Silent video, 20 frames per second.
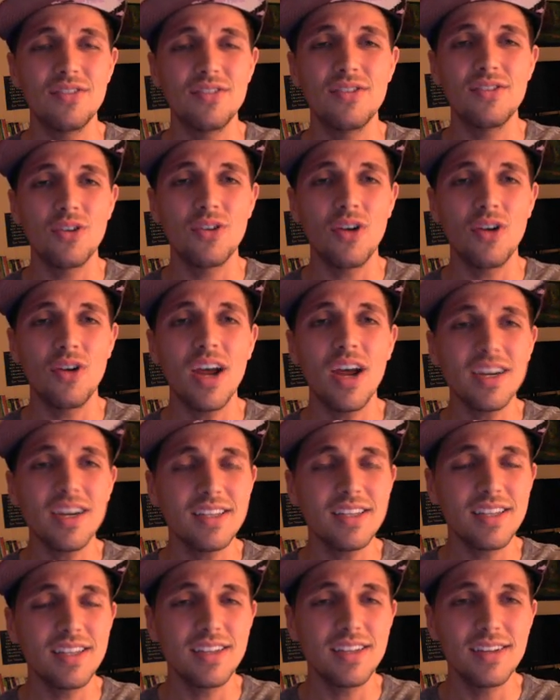
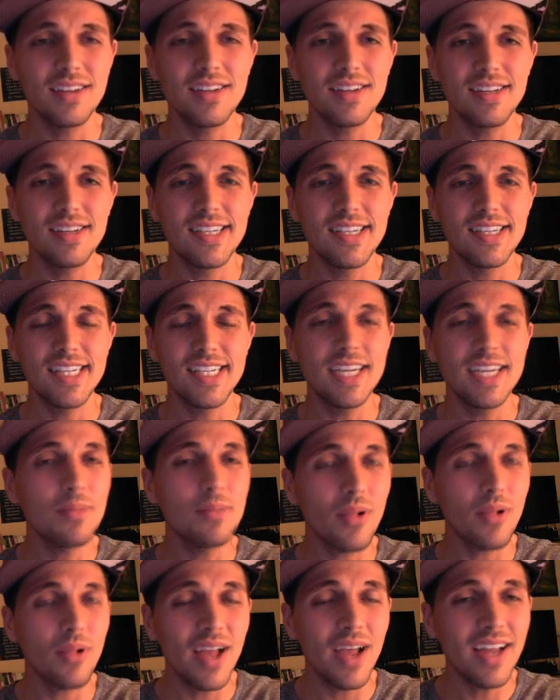direct sea
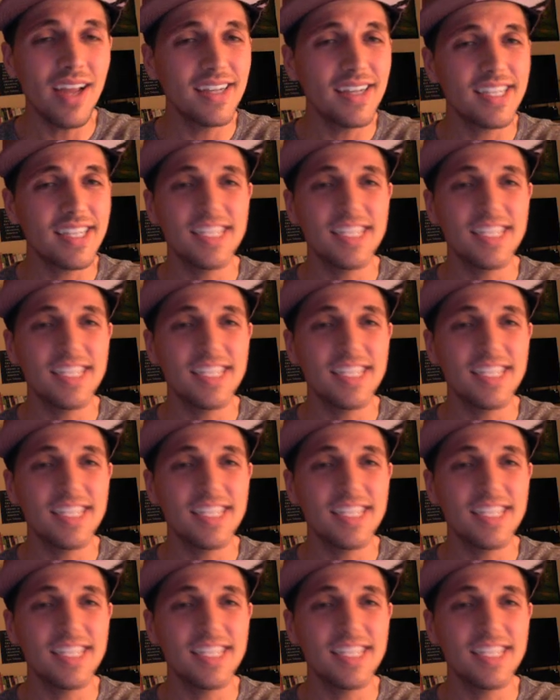plants,